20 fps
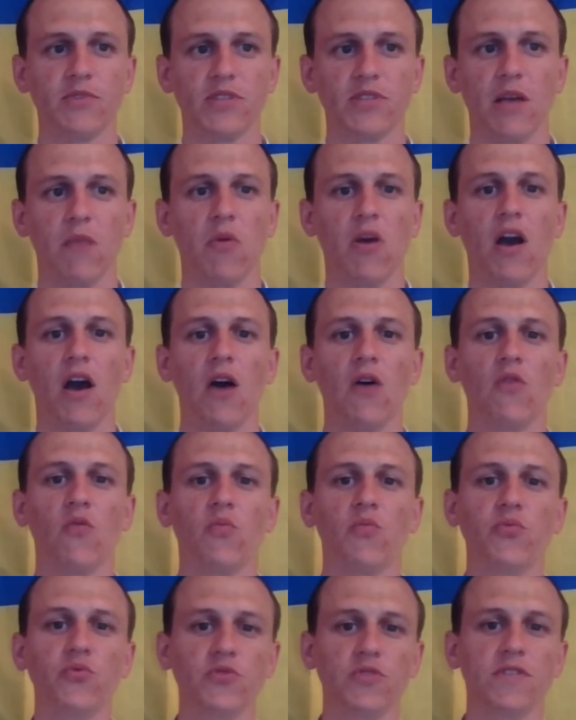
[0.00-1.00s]

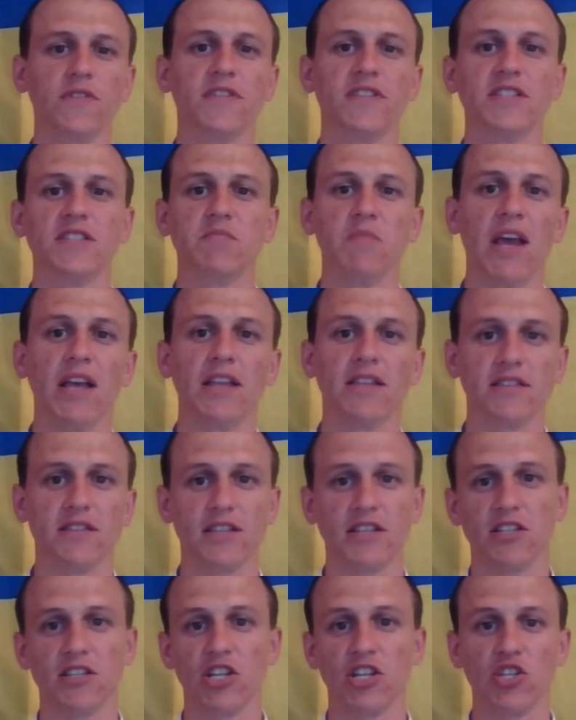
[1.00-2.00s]
somehow put these
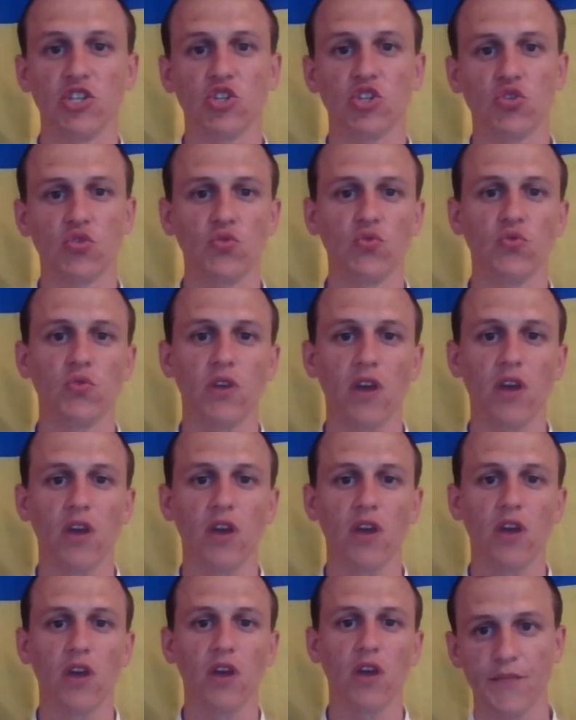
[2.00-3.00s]
messages to
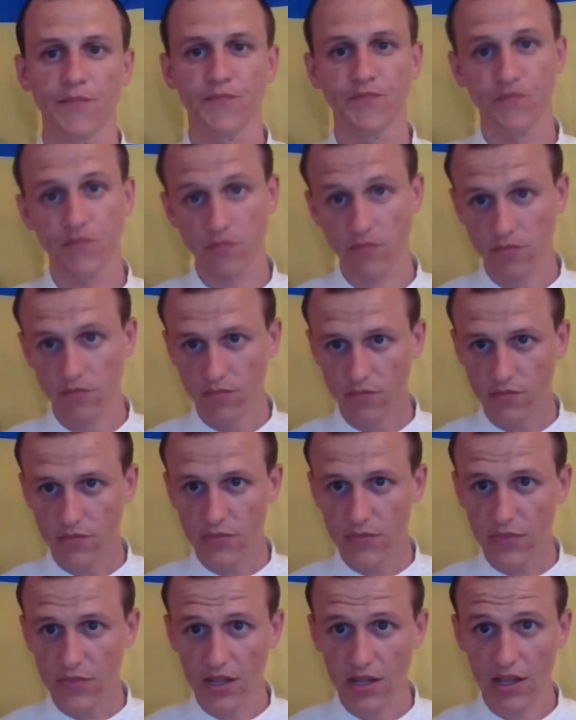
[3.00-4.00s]
Kafka.
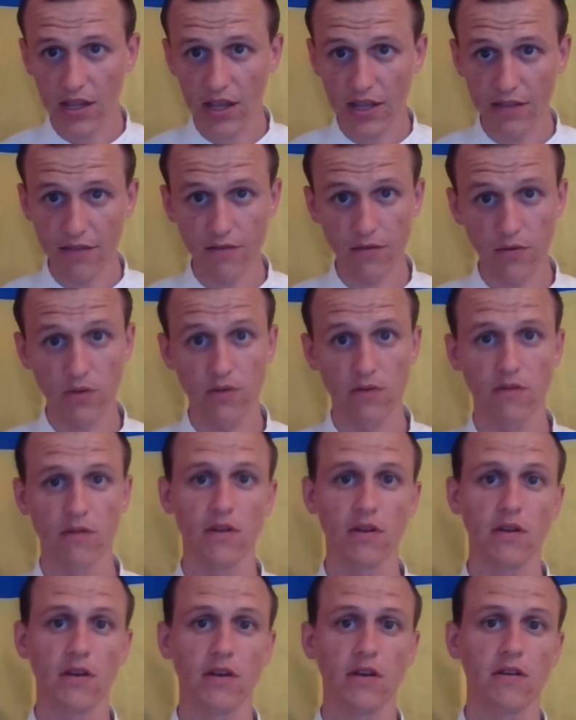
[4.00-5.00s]
And
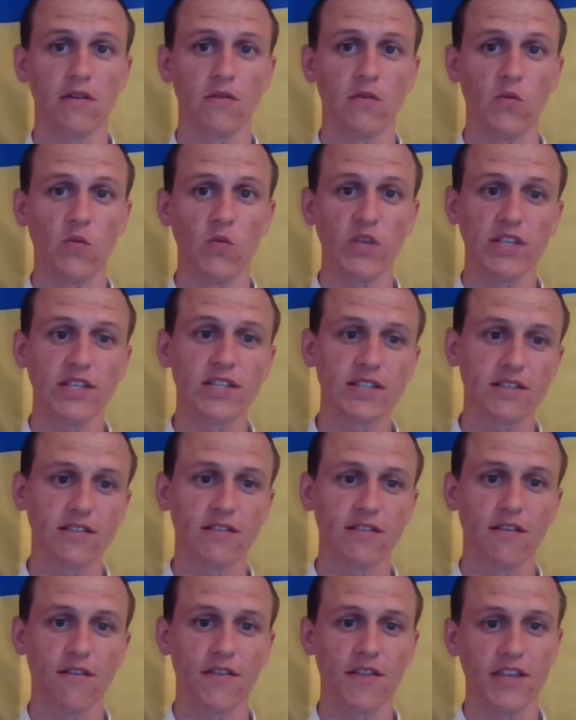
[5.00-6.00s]
with
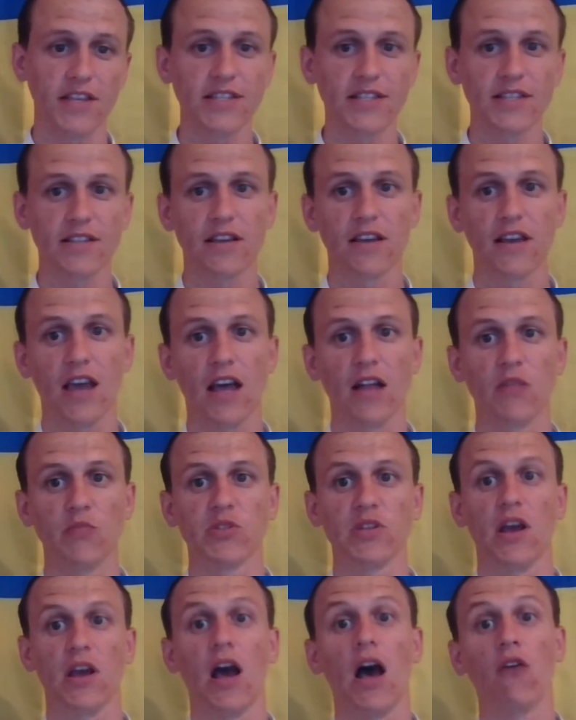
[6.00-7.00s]
this
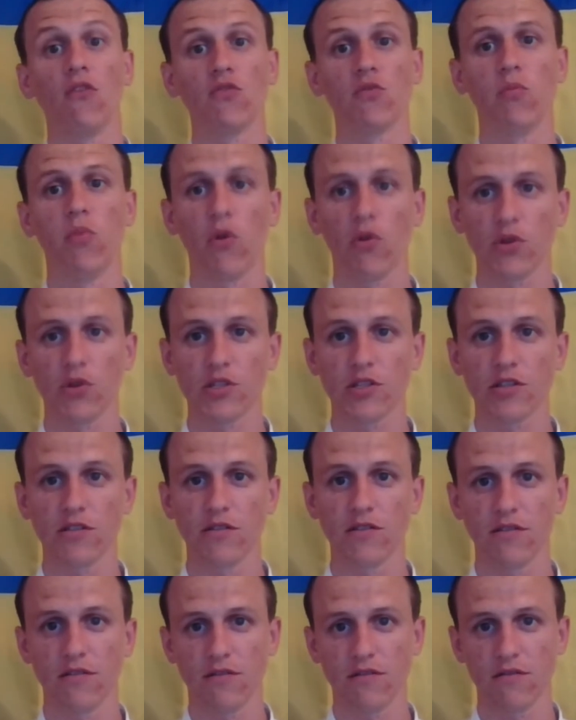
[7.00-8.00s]
helps Outbox
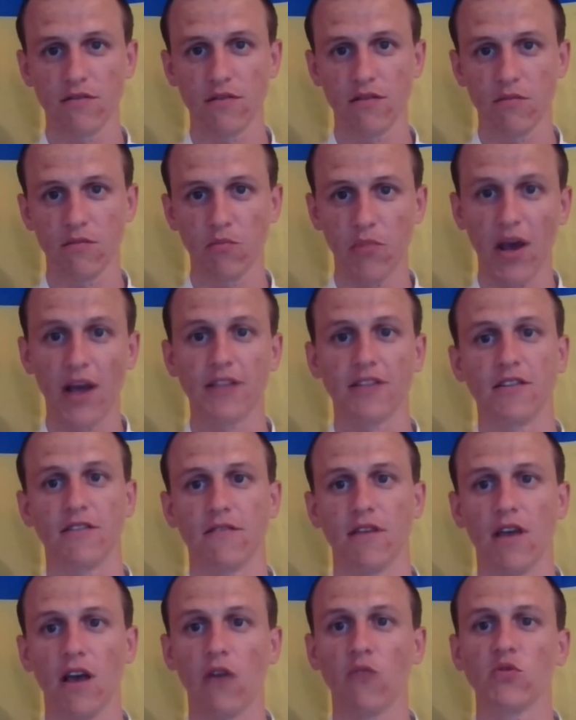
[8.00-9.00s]

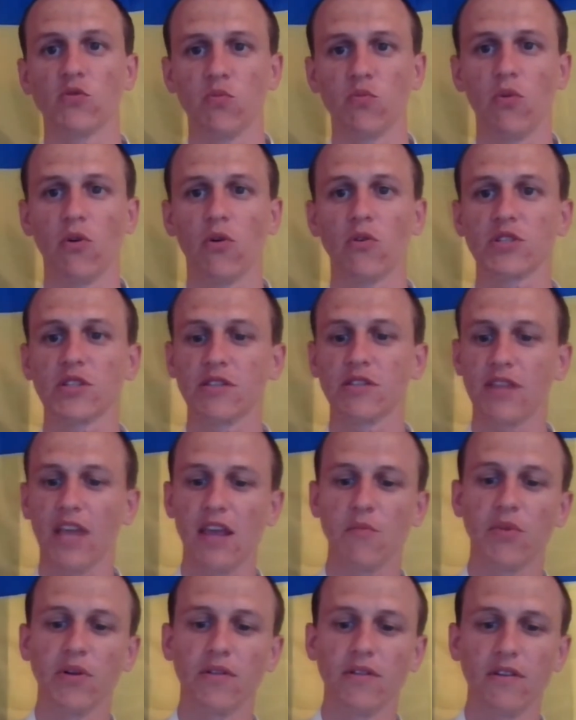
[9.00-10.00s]
Pattern, Outbox
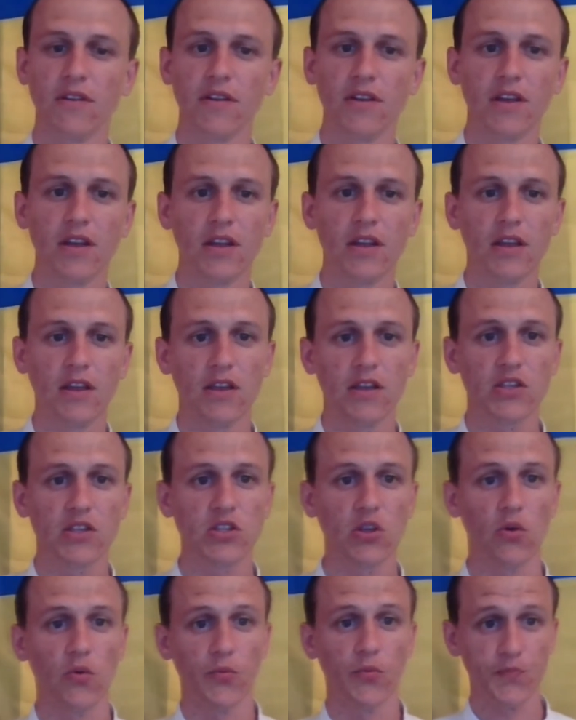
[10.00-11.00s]
Table.
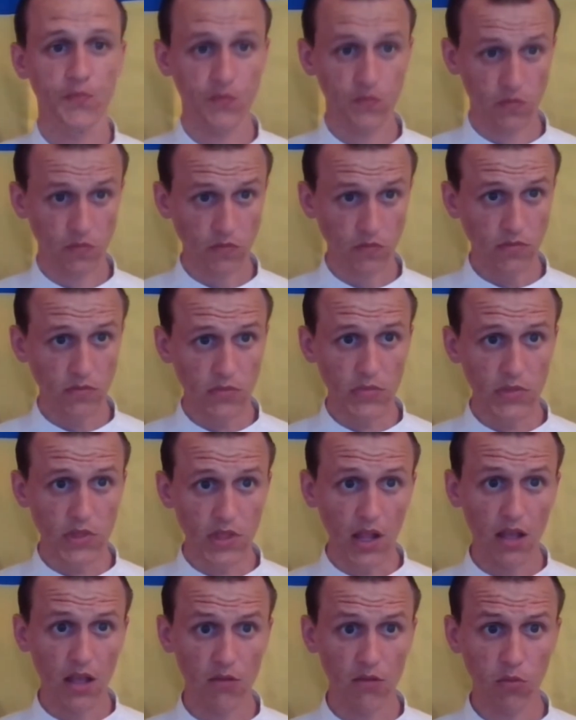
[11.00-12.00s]
So
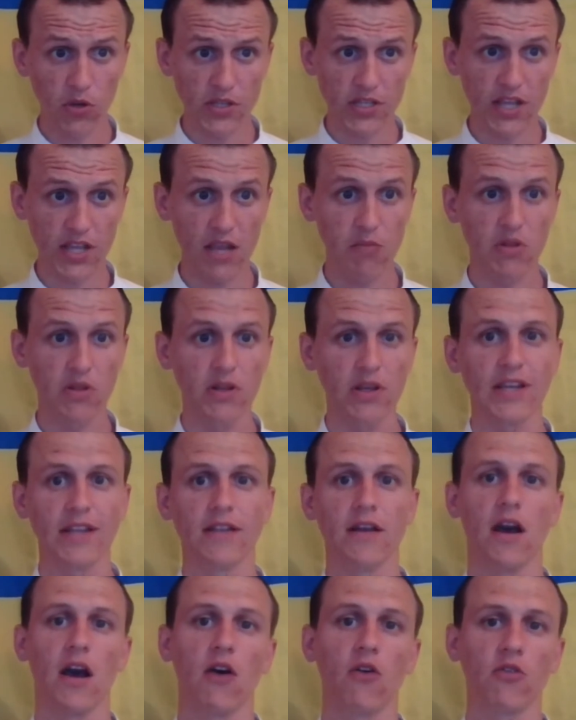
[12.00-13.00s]
Outbox Table
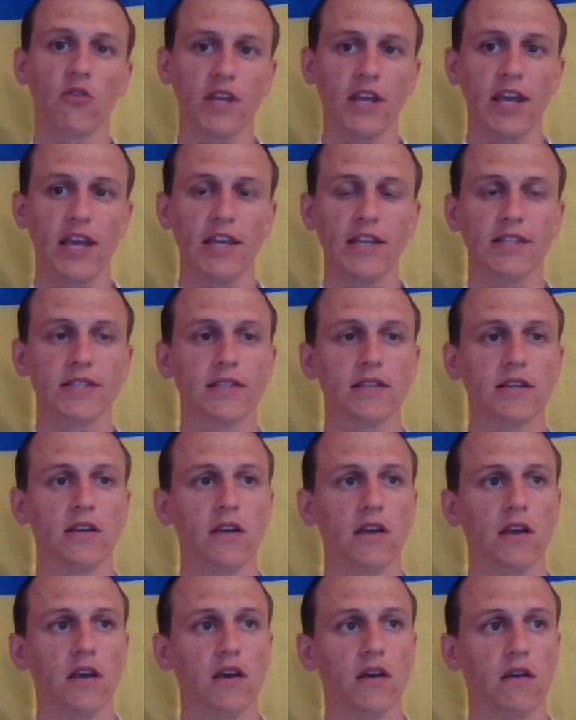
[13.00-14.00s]
in our case
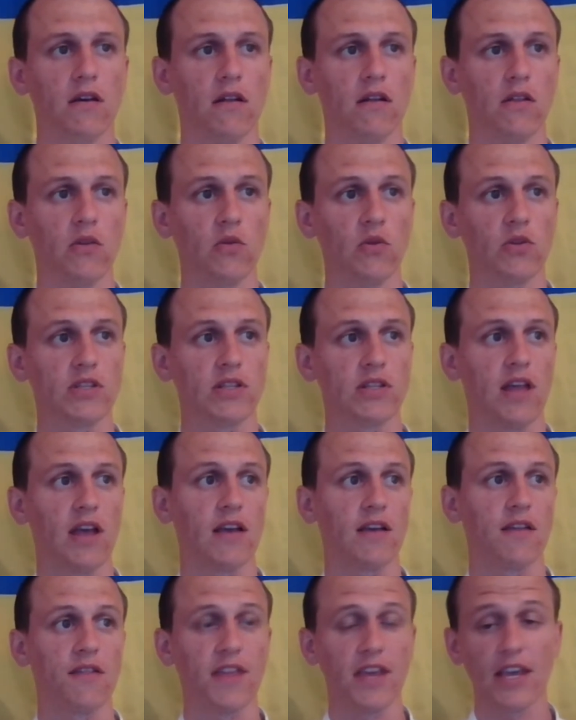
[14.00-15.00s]
looks
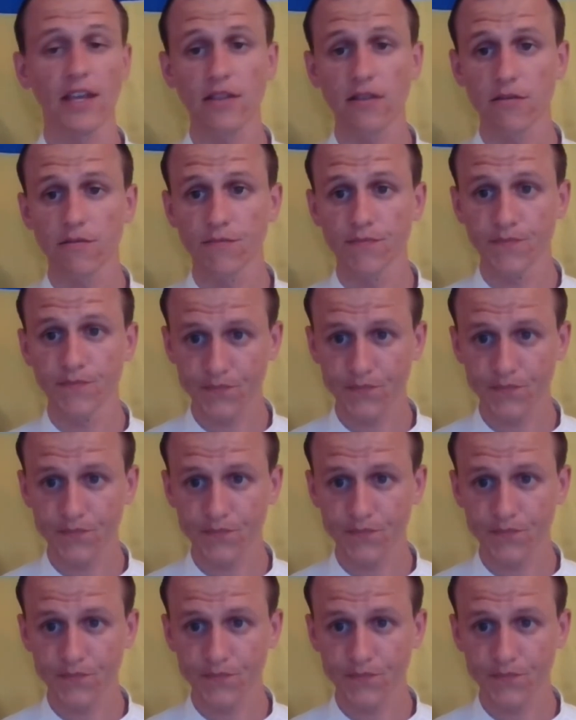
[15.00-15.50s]
like that.